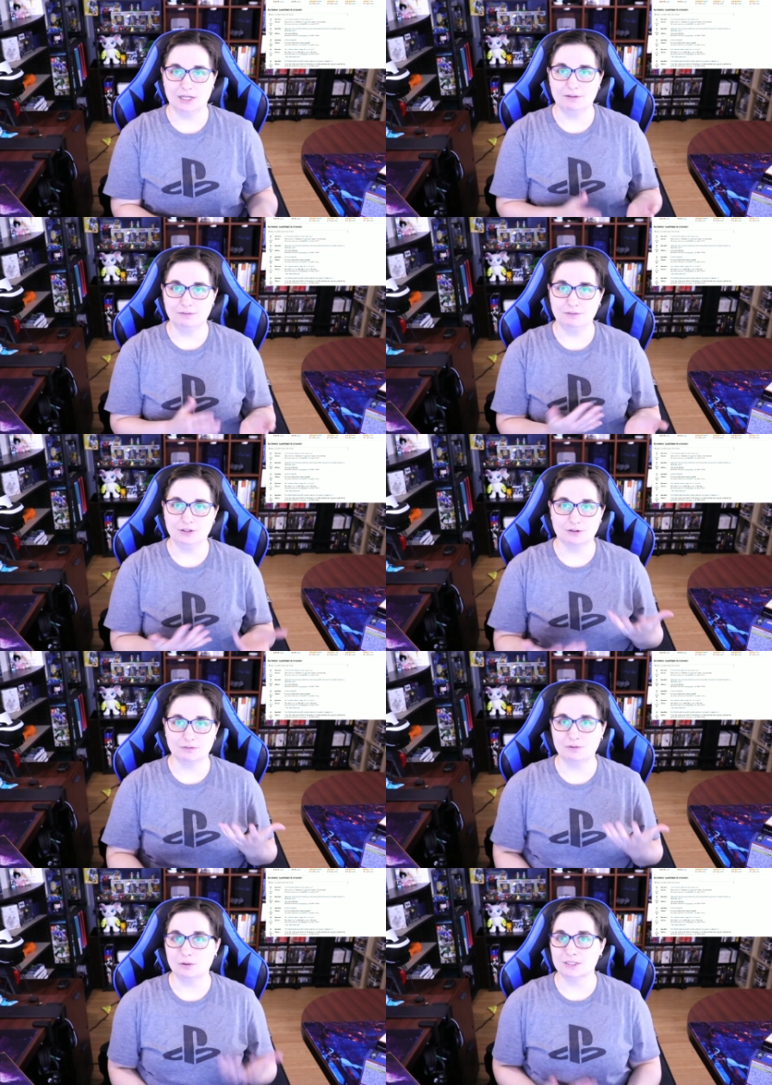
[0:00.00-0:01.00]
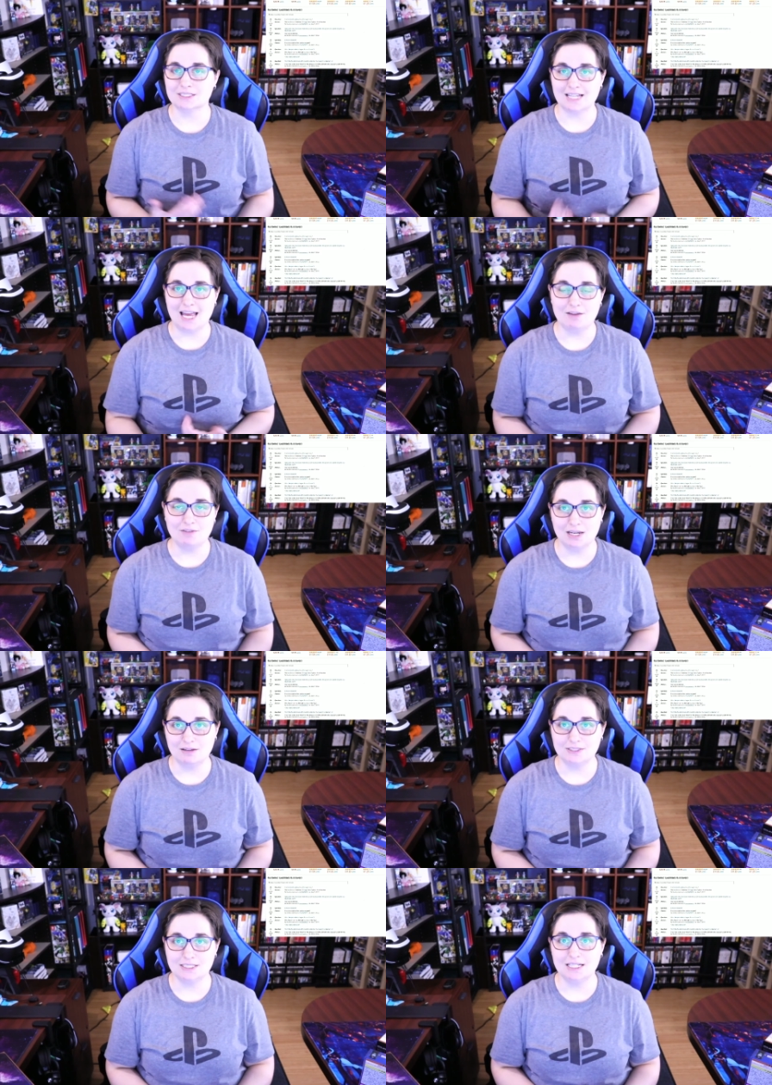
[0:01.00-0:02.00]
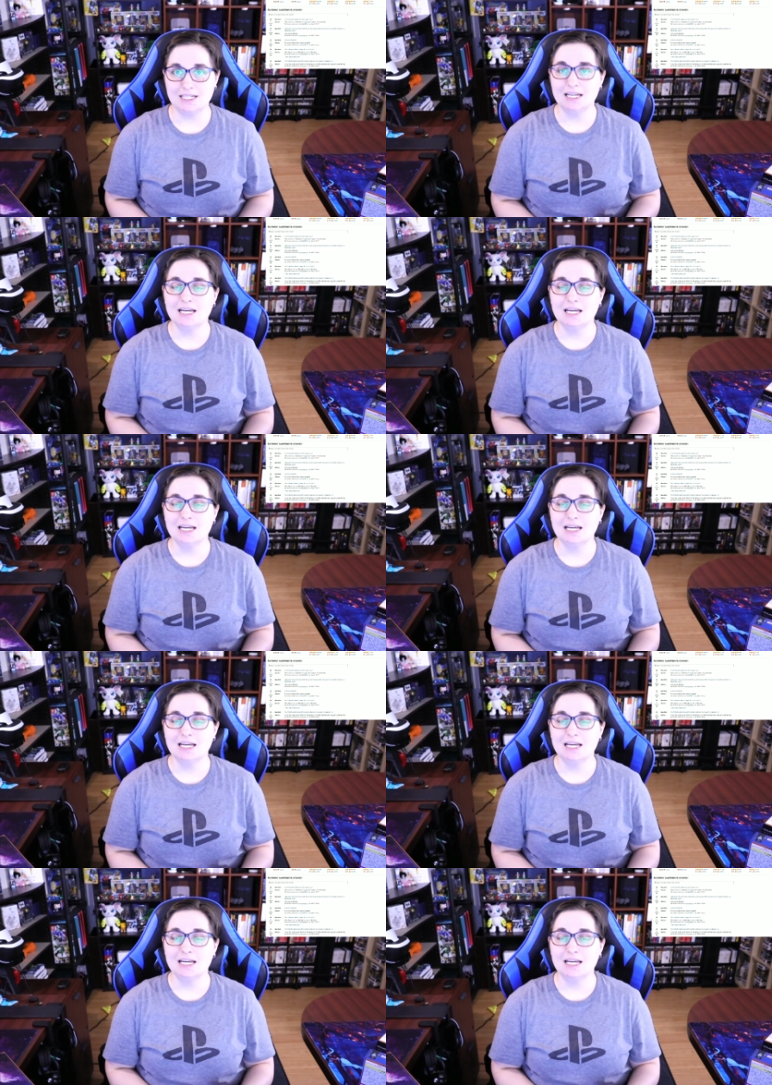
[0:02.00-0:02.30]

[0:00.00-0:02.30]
If your phone doesn't have NFC